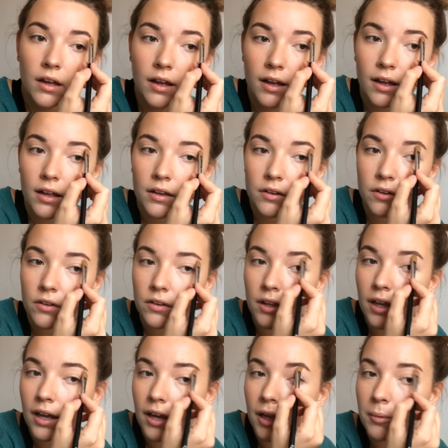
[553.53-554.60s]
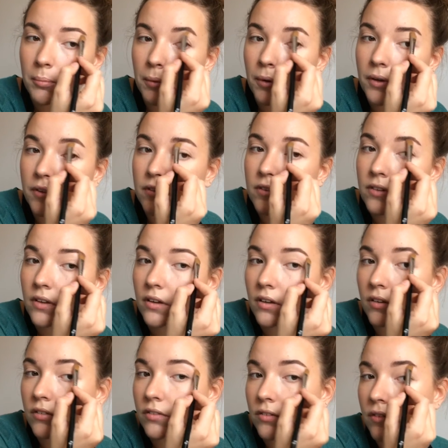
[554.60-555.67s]
And on the high points
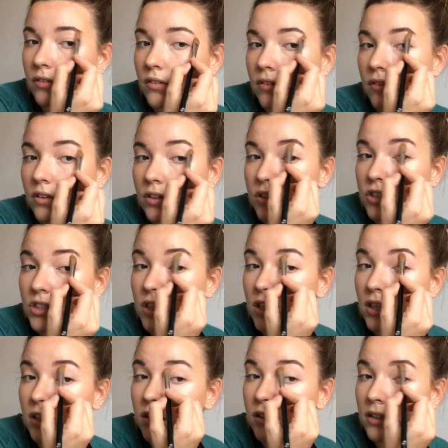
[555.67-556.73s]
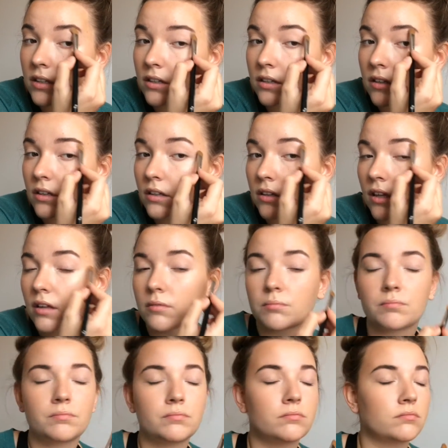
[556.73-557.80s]
of the cheek.
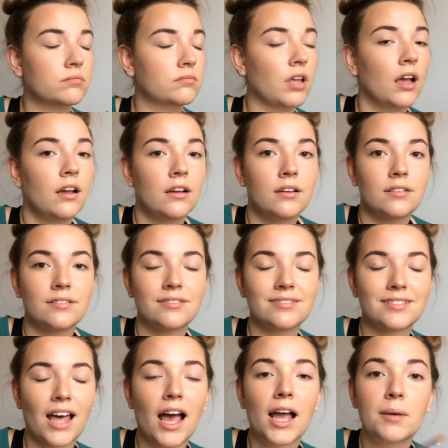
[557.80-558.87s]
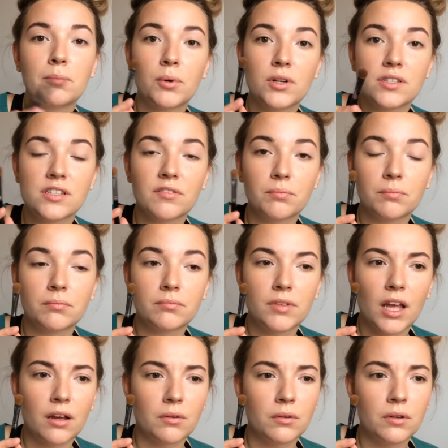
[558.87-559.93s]
The high points of,
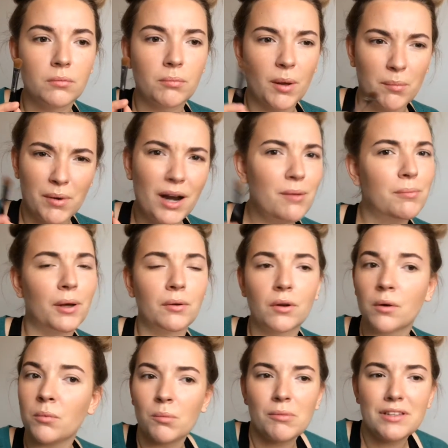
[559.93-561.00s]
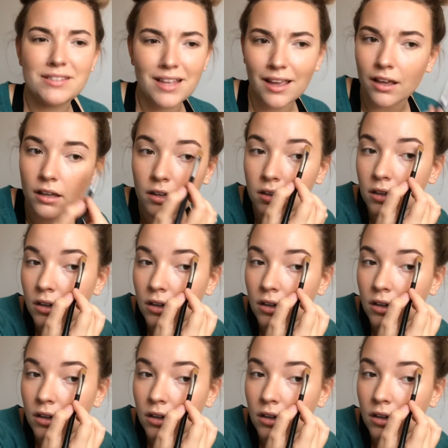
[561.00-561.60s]
no, my brow bone. What am I saying?